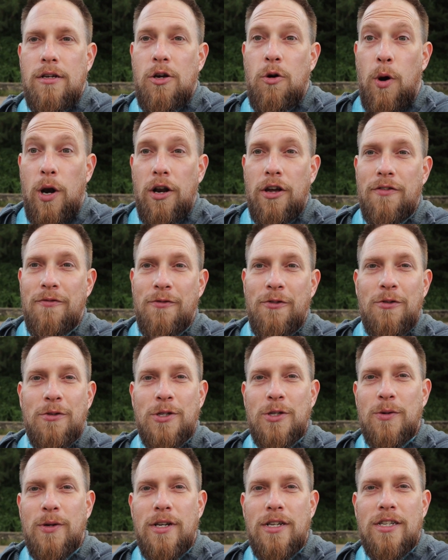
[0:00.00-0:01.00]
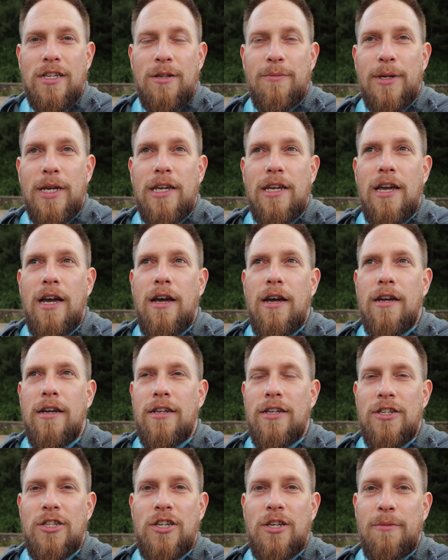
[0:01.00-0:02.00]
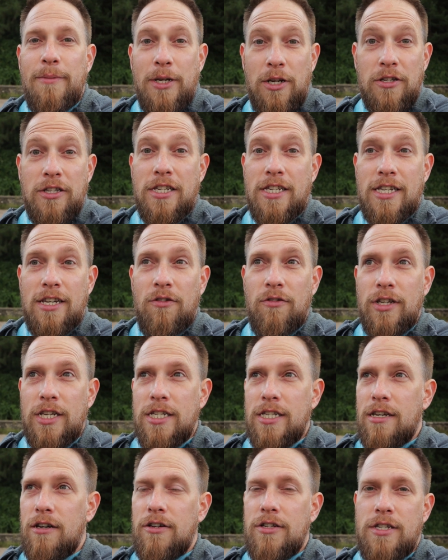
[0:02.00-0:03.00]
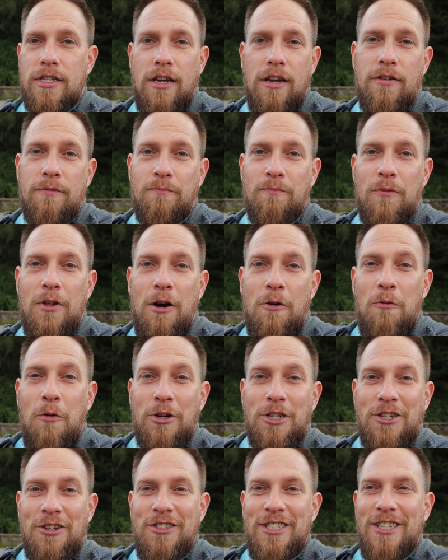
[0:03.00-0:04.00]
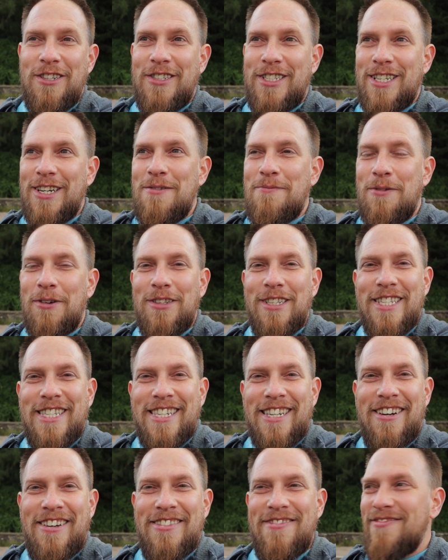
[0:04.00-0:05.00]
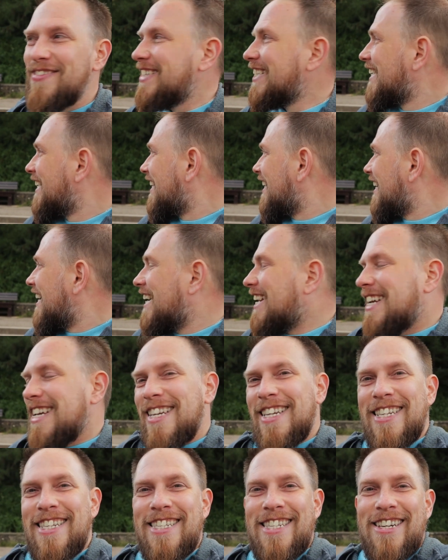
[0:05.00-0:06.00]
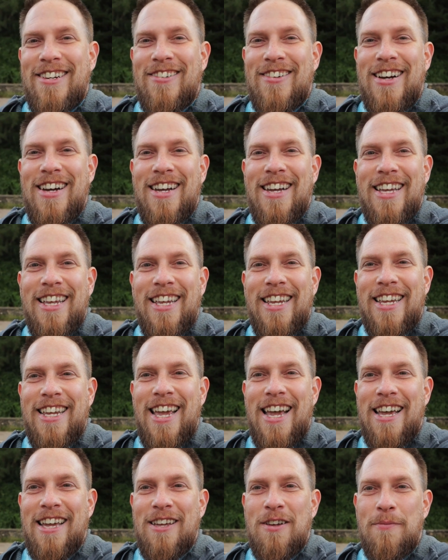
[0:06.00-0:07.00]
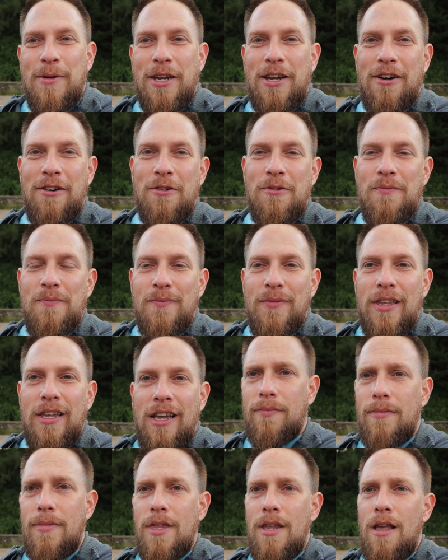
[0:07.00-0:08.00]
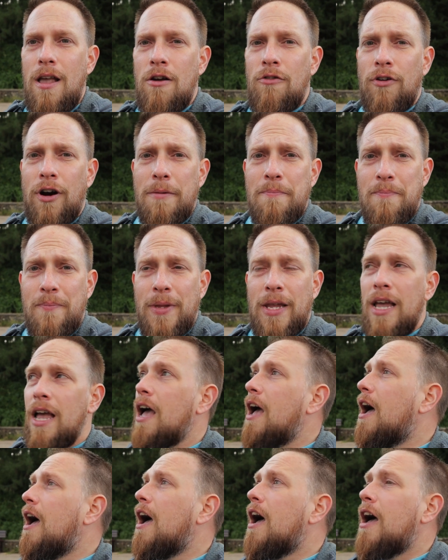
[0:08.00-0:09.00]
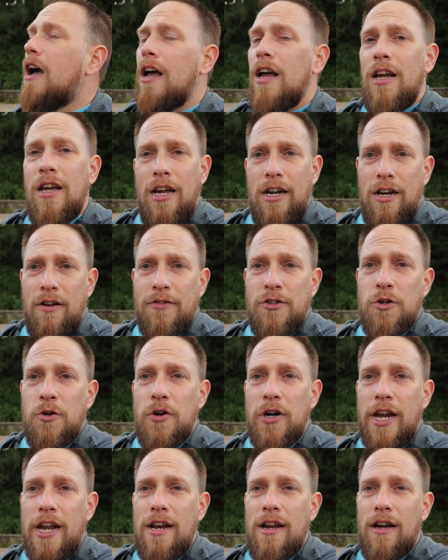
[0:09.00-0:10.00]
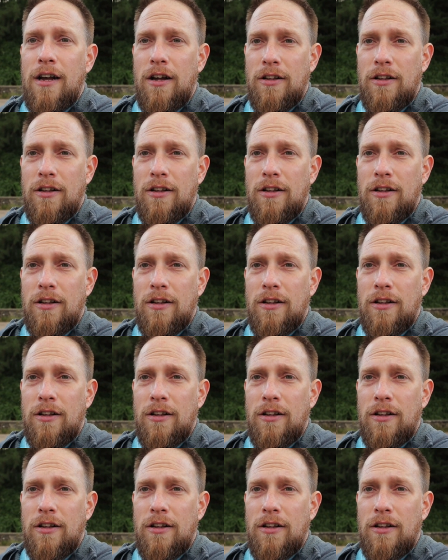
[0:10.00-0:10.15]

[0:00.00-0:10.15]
Quite looking forward to it. It's going to be good to see all these guys that I watch on YouTube all the time. So yeah, it'll be cool. Right. Enough talking.